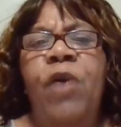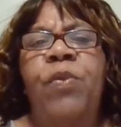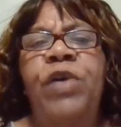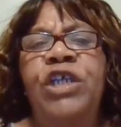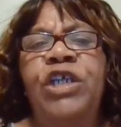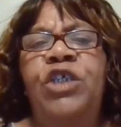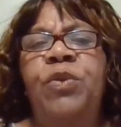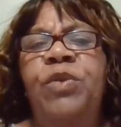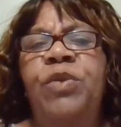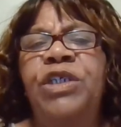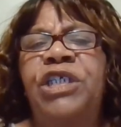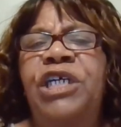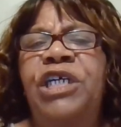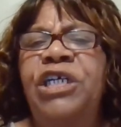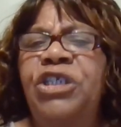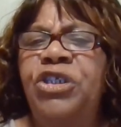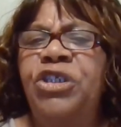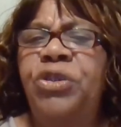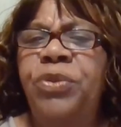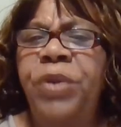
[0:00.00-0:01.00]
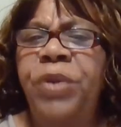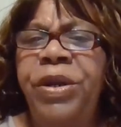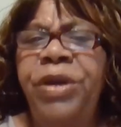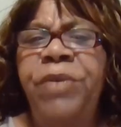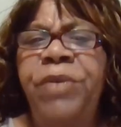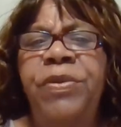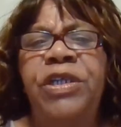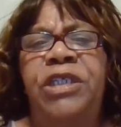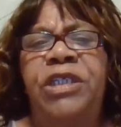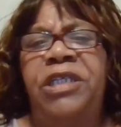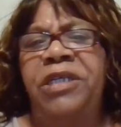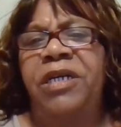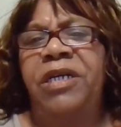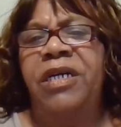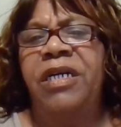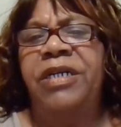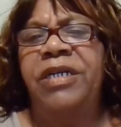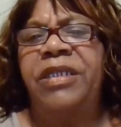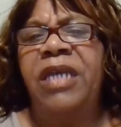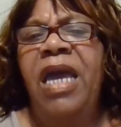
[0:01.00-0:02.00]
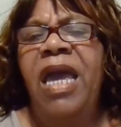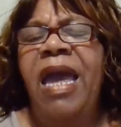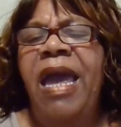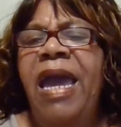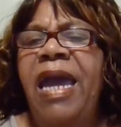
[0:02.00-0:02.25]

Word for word: which was contrary to us,